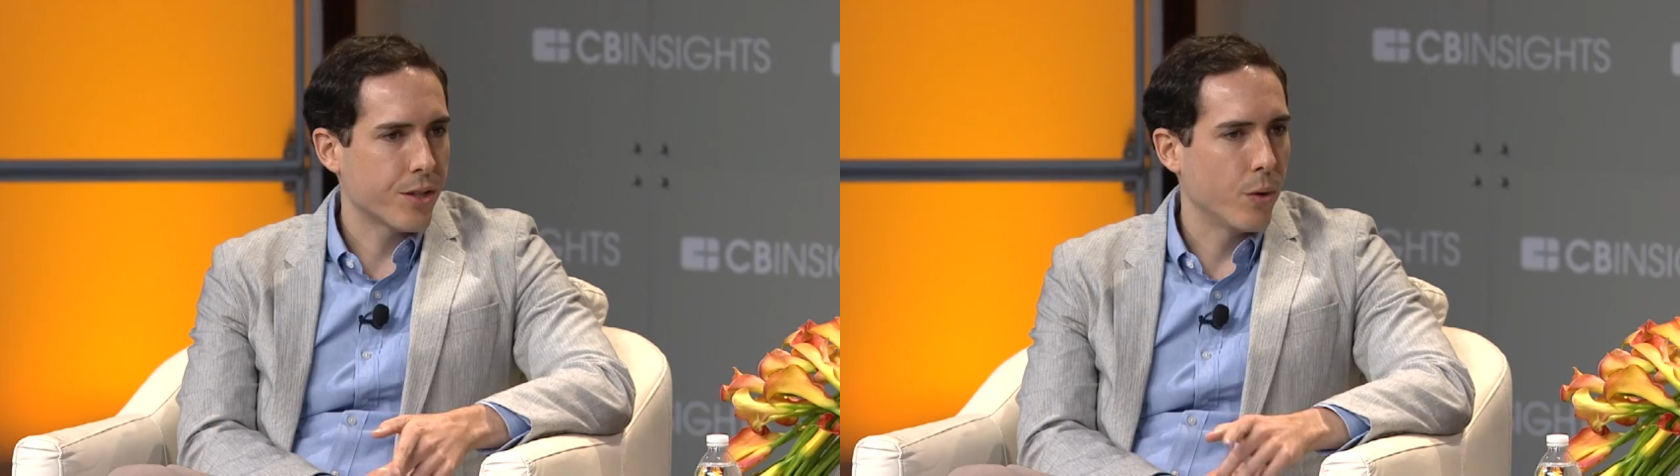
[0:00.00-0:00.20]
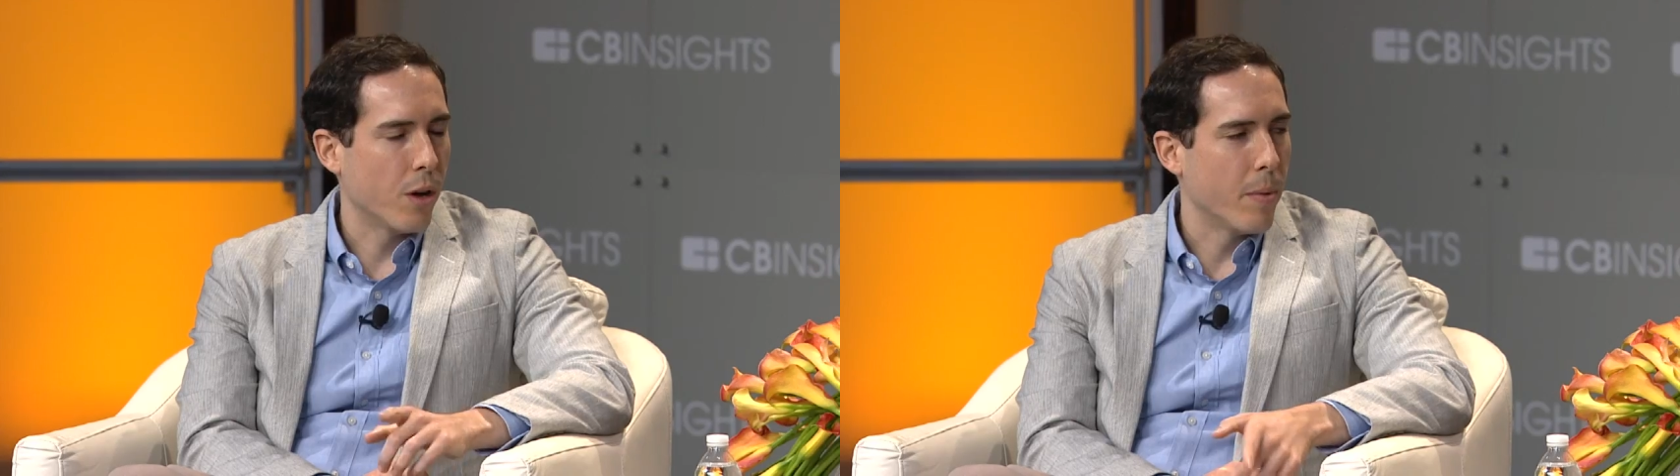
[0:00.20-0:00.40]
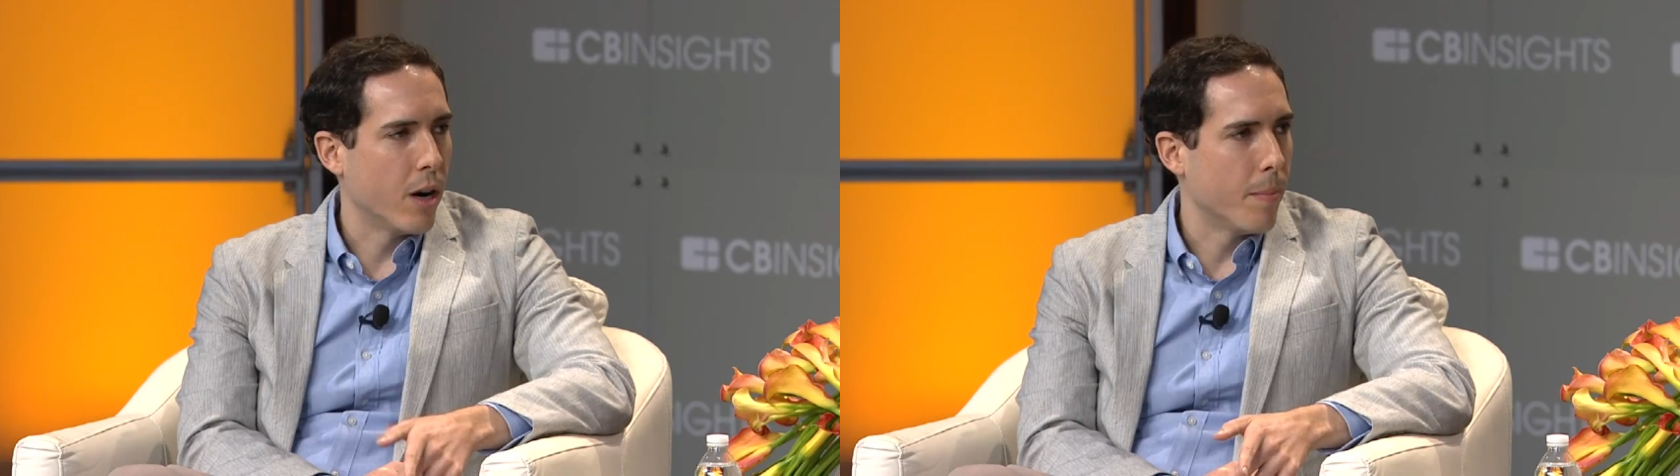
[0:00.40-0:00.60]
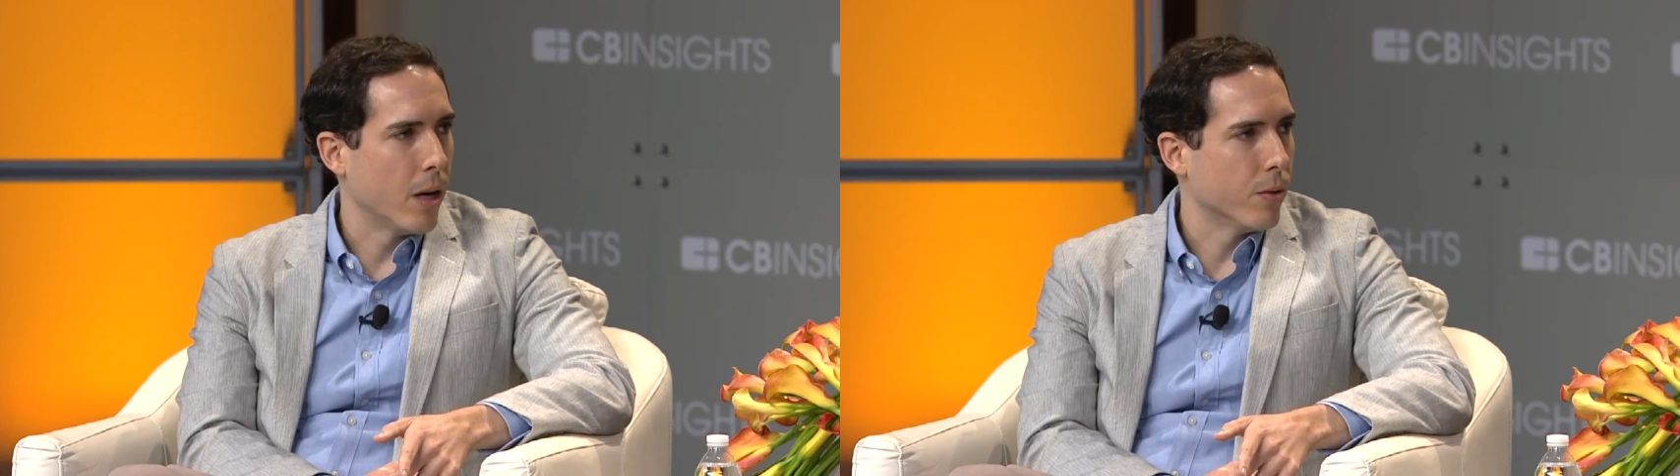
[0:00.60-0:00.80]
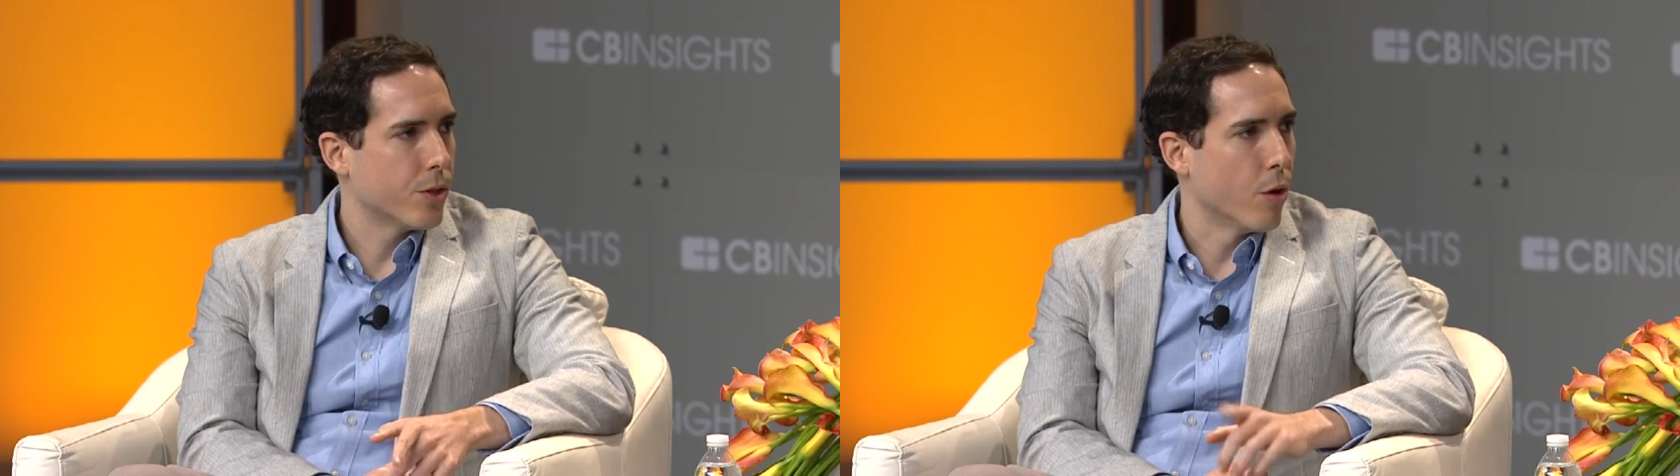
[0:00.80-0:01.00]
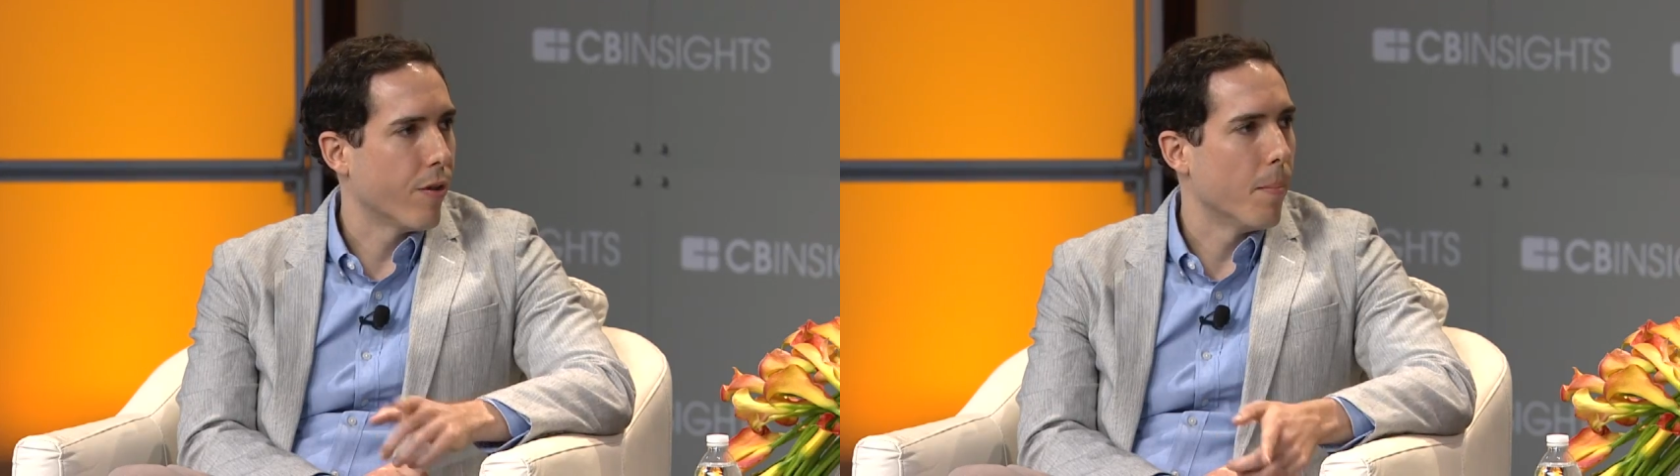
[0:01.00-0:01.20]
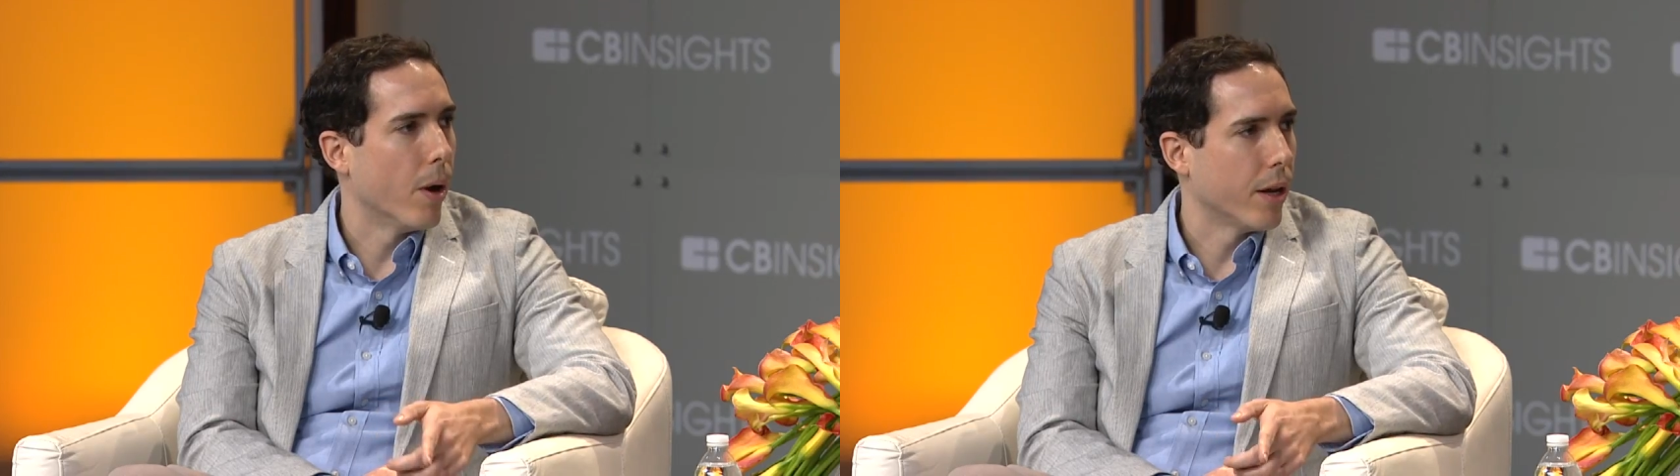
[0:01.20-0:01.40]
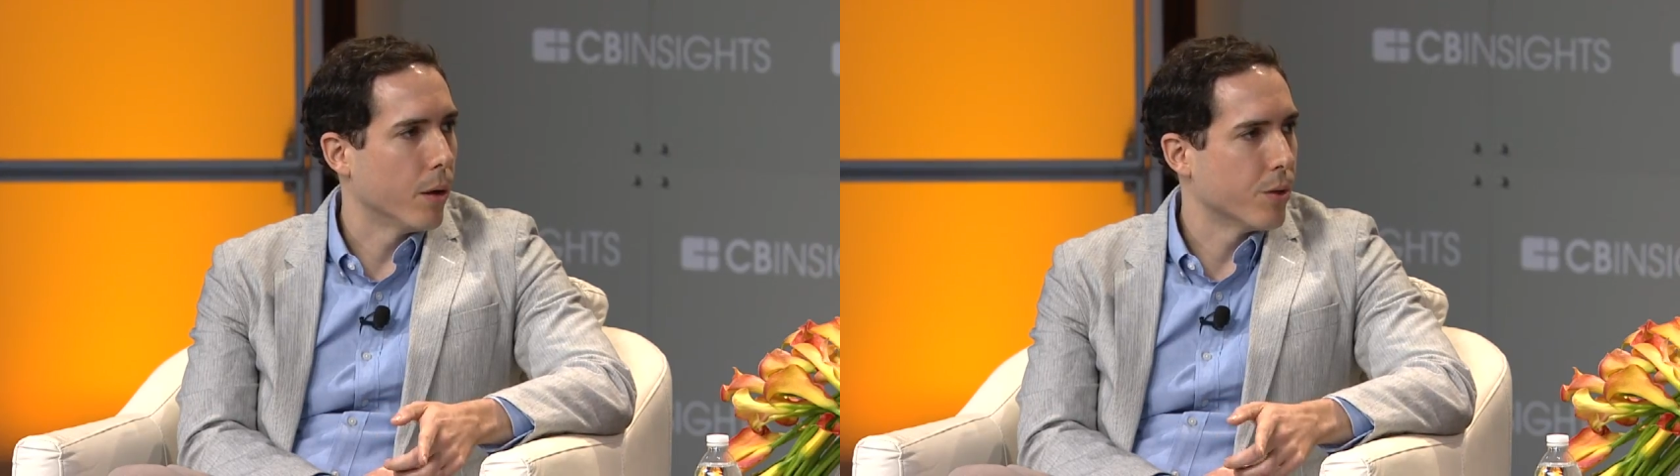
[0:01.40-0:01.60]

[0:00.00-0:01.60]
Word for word: you in a minute about SoFi Money,